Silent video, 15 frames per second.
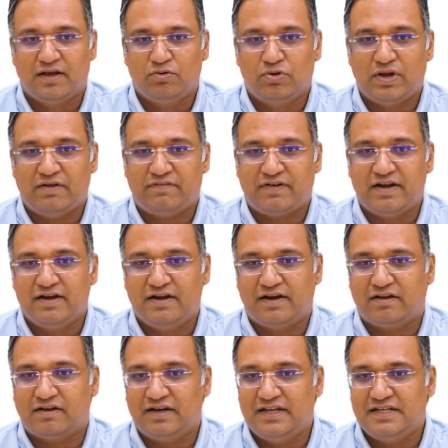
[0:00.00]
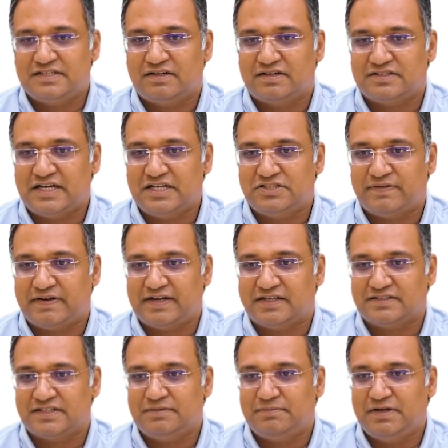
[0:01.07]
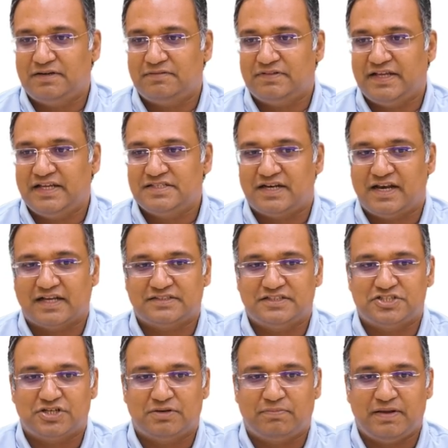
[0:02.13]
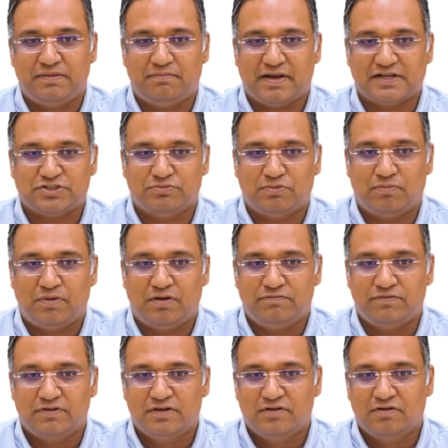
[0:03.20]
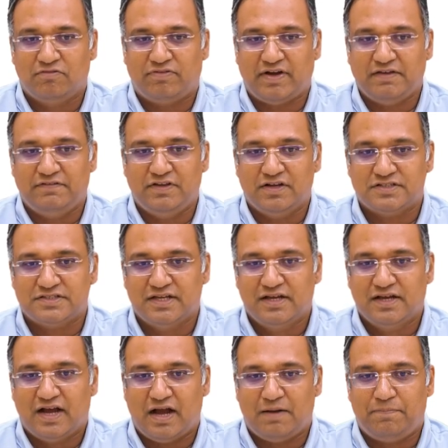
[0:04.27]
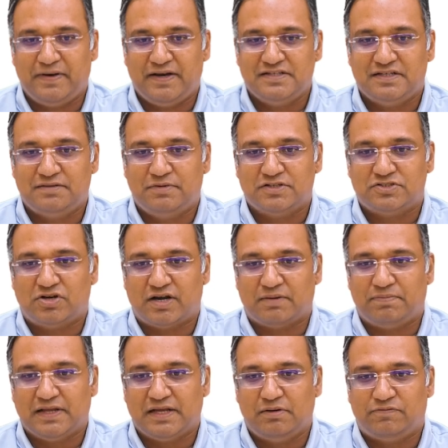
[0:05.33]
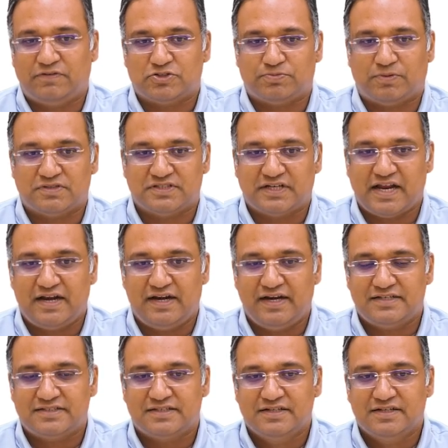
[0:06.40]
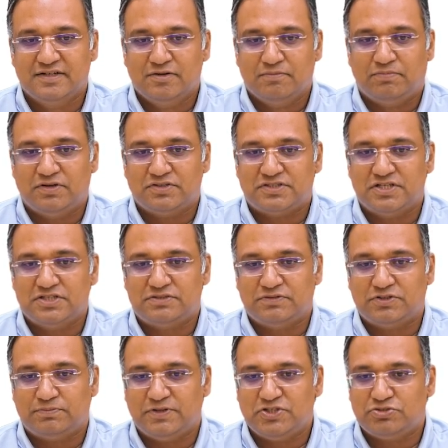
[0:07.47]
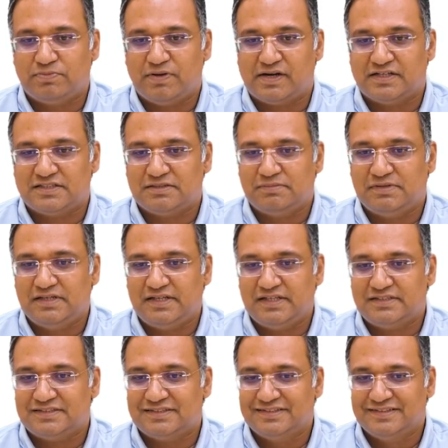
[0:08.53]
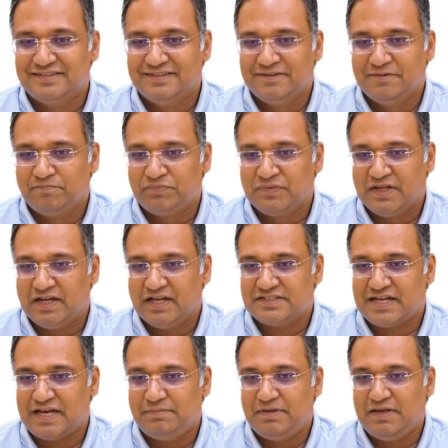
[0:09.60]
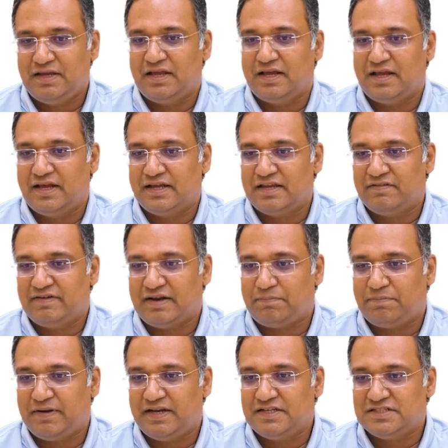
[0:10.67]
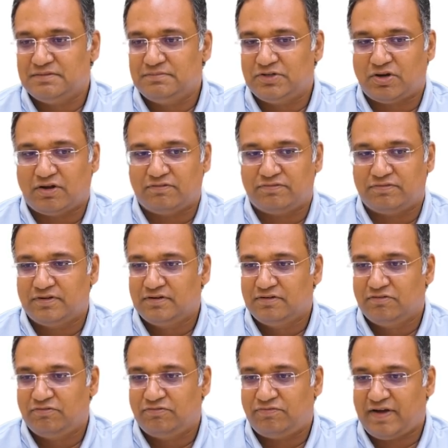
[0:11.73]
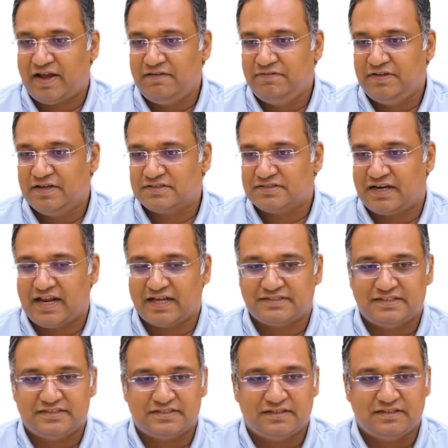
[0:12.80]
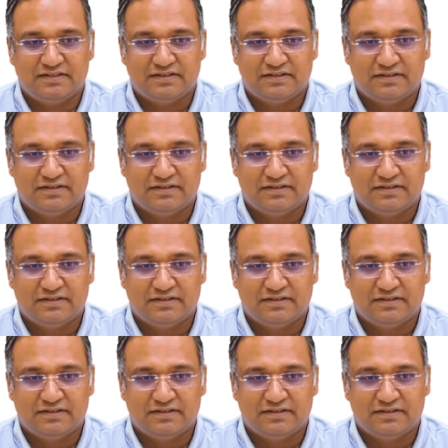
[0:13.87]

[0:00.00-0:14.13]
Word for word: who have rendered or released on a satisfactory assignment with age relaxation by maximum of 5 years. Upper age limit is not applicable for sponsor candidates. Persons with benchmark disabilities uh, shall be uh, given upper age limit of 5 years relaxation